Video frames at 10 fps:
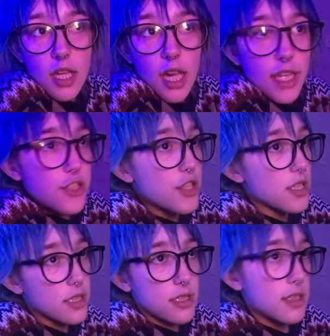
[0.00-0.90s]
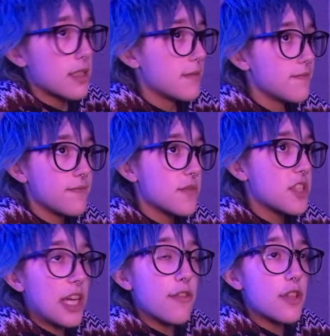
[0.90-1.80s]
and just
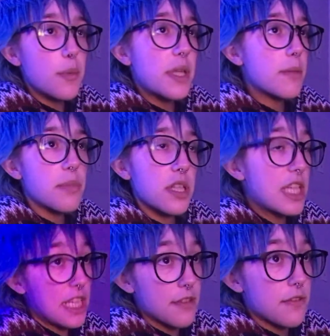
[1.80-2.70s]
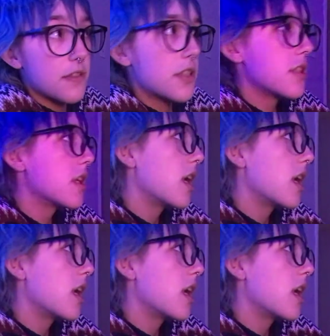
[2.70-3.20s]
self-limiting beliefs.